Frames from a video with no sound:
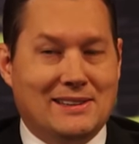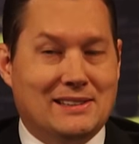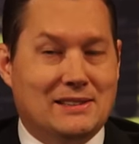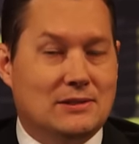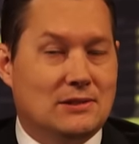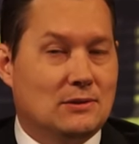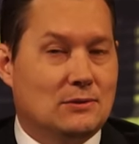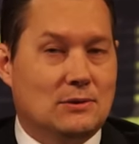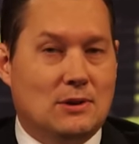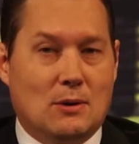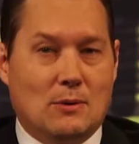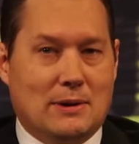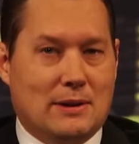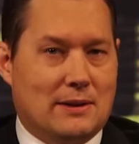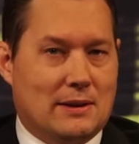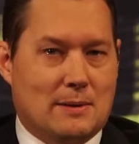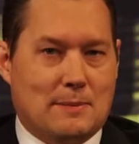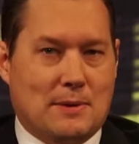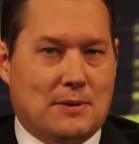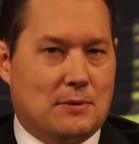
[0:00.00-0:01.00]
you don't know
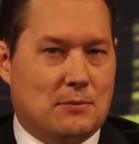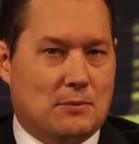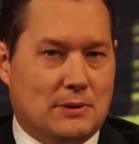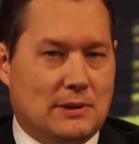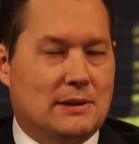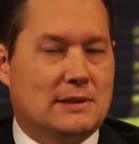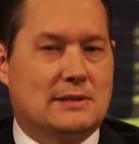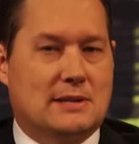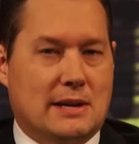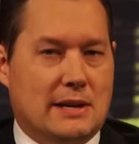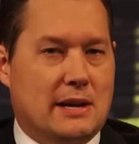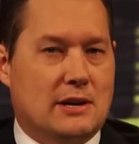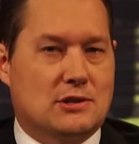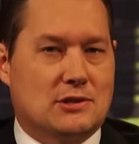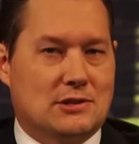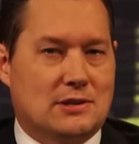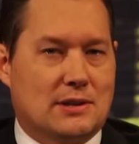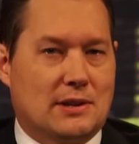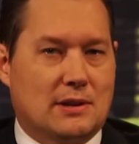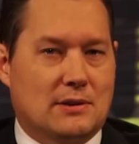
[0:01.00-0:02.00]
anything about the real estate
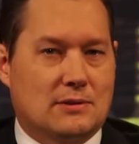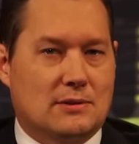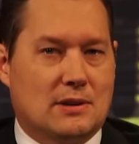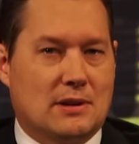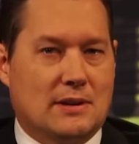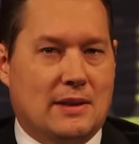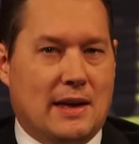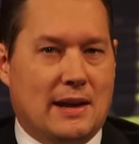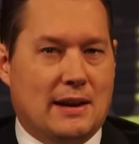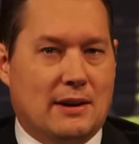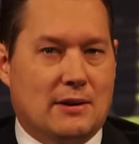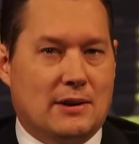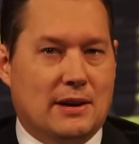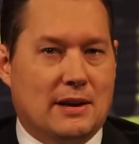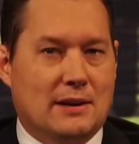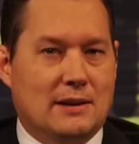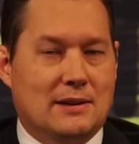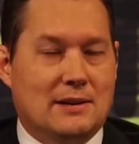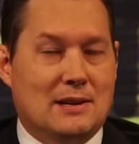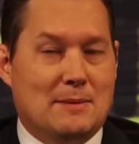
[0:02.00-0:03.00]
agents in that area.